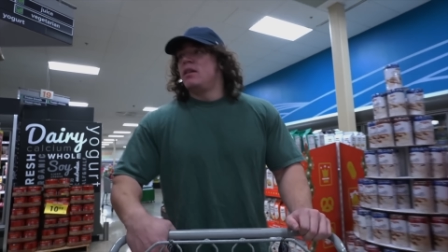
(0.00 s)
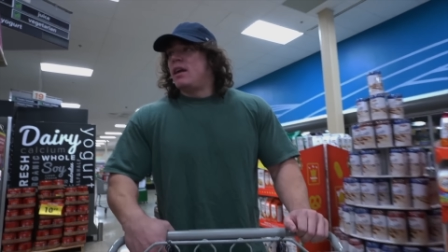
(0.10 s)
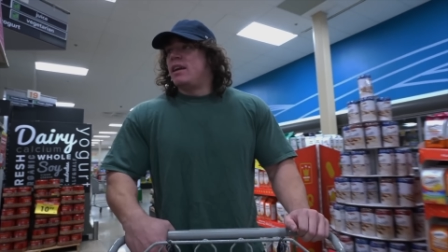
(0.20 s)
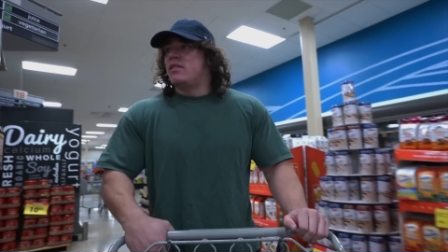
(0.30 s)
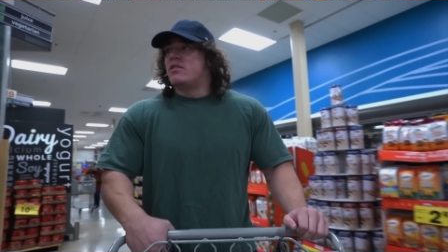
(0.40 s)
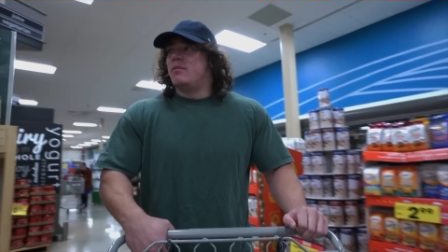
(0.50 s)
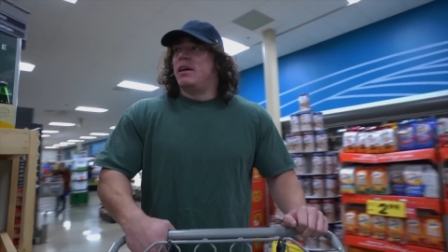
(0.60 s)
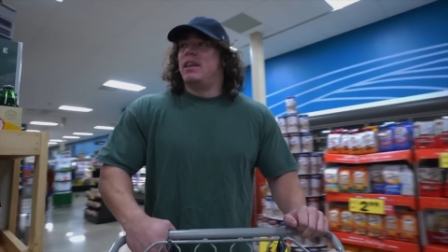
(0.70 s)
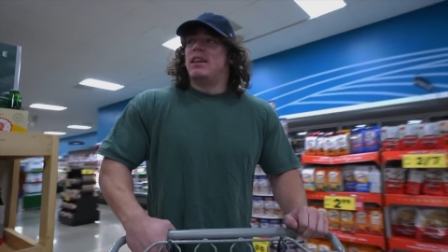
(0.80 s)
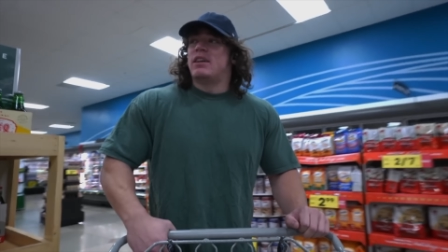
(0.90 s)
And even though I
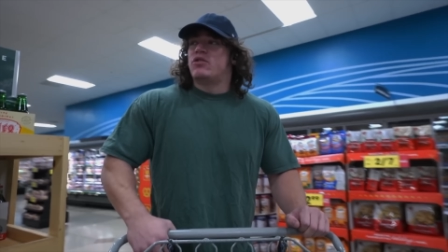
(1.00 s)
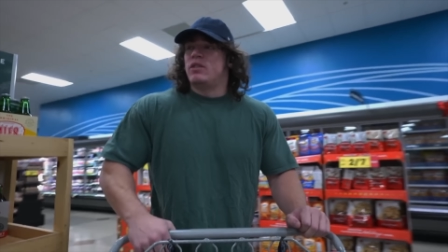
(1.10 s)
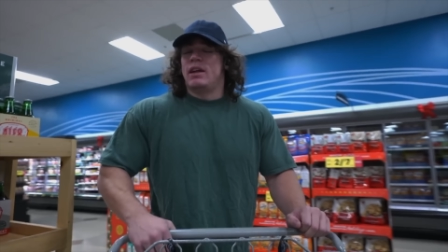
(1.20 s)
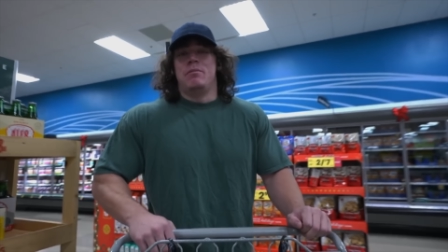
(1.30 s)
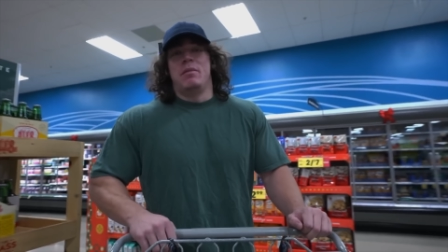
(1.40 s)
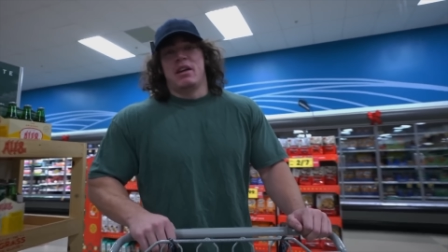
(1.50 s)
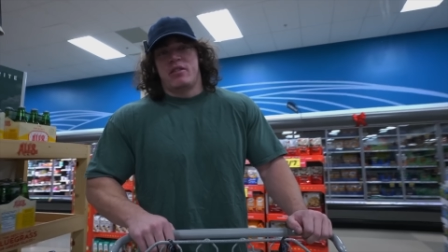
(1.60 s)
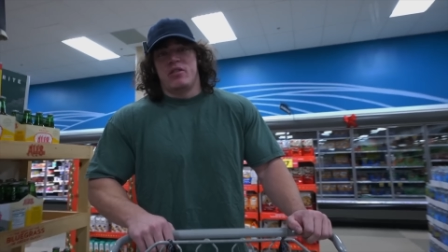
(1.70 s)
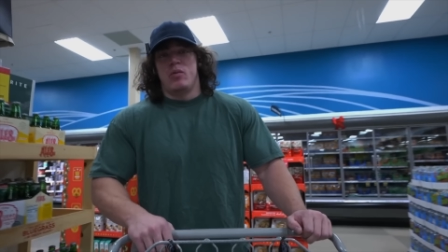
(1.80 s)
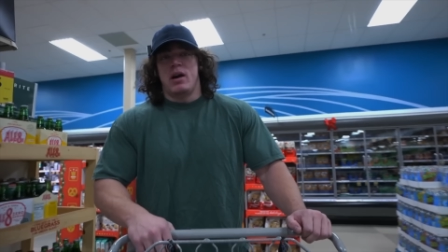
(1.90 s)
didn't get a chance to talk about
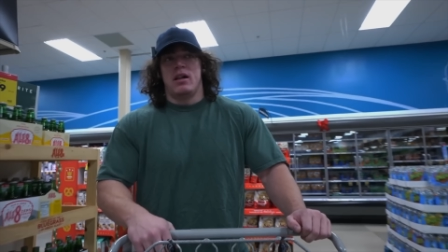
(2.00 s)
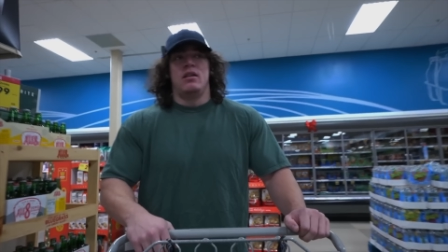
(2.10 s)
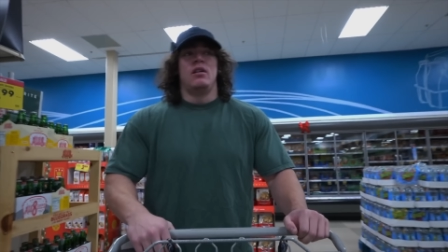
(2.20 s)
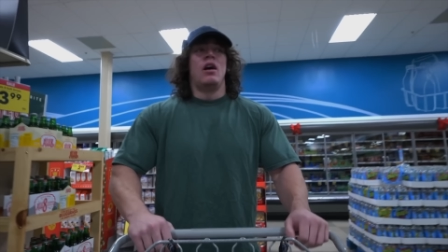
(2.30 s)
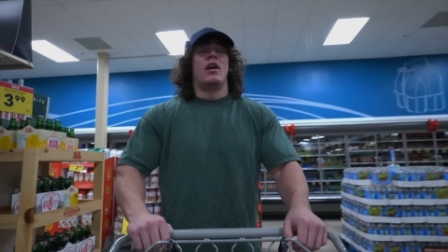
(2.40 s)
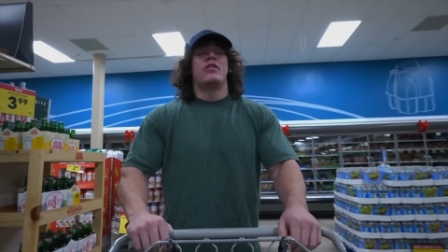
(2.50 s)
Sam's diet in this